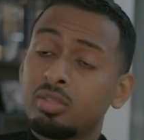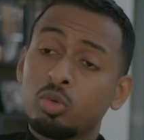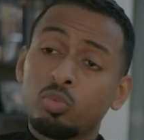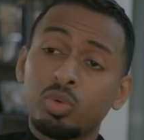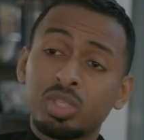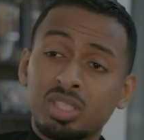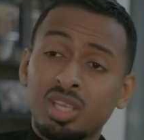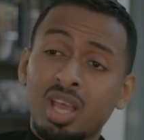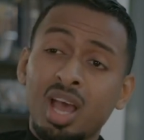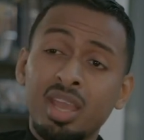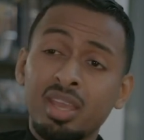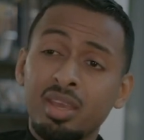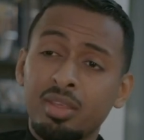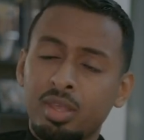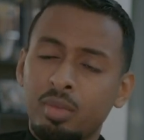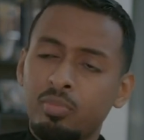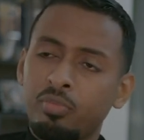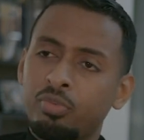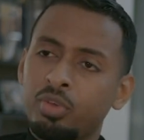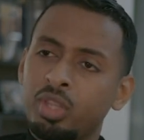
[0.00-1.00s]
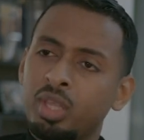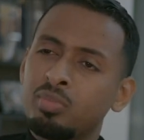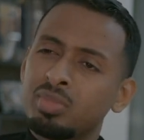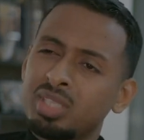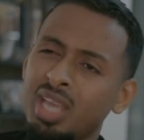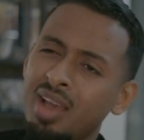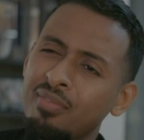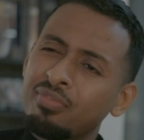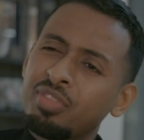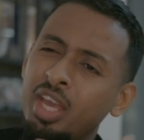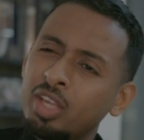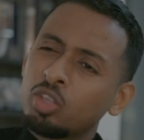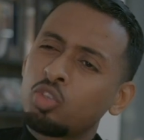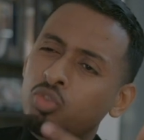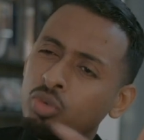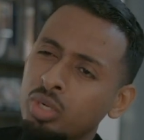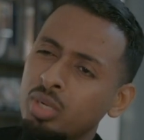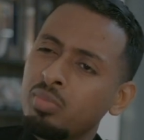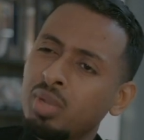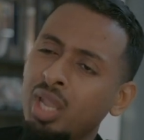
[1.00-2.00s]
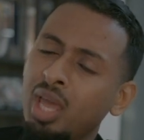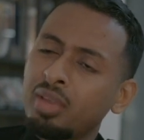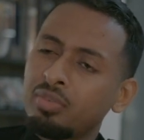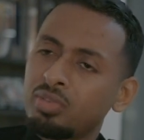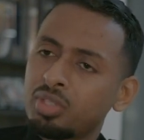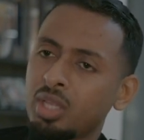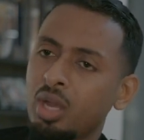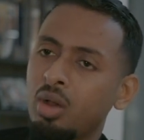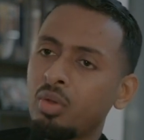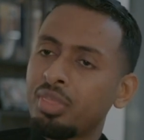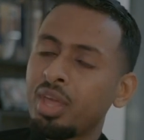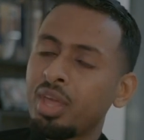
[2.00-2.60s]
to retire them, for them to have that dream lifestyle.